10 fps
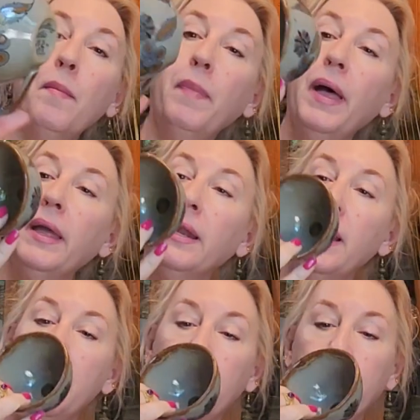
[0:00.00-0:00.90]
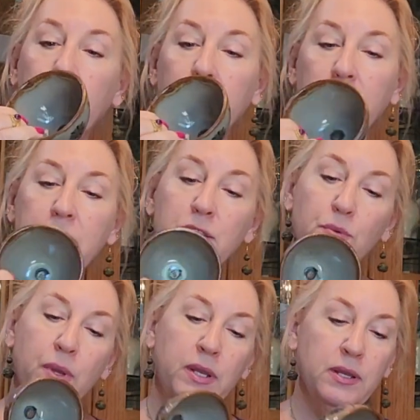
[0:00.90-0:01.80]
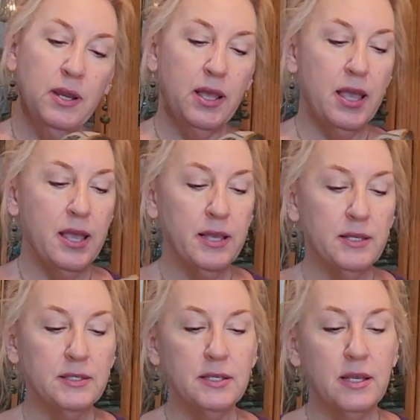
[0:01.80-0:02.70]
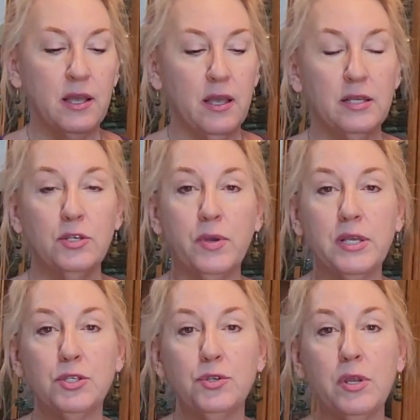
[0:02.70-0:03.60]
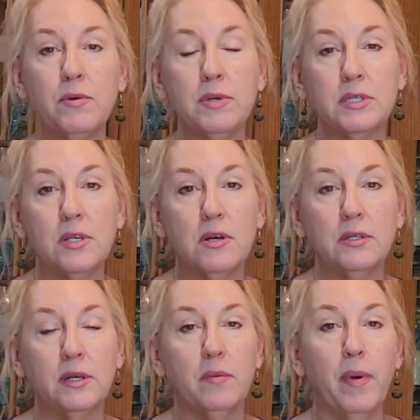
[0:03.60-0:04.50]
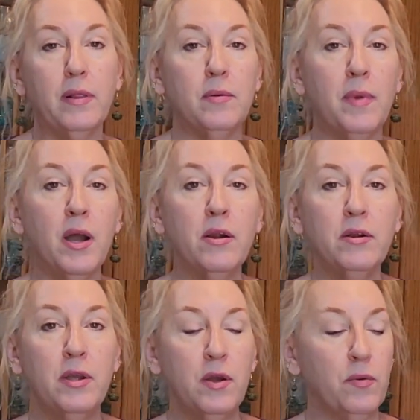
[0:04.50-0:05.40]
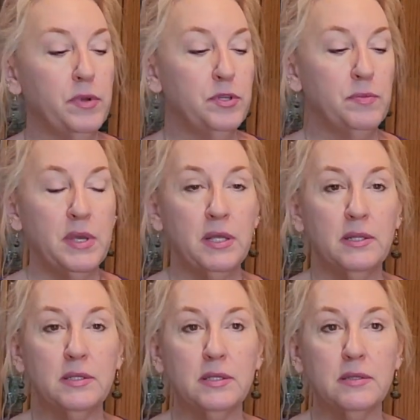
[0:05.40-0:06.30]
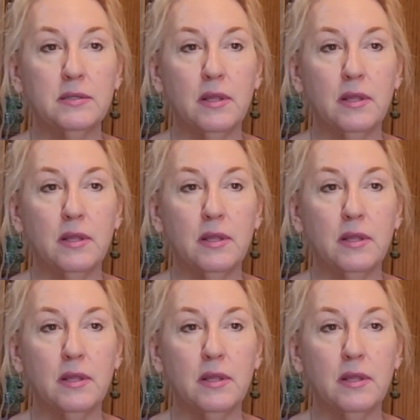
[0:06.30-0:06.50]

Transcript: But this one is, so his studio is called El Palomar, which means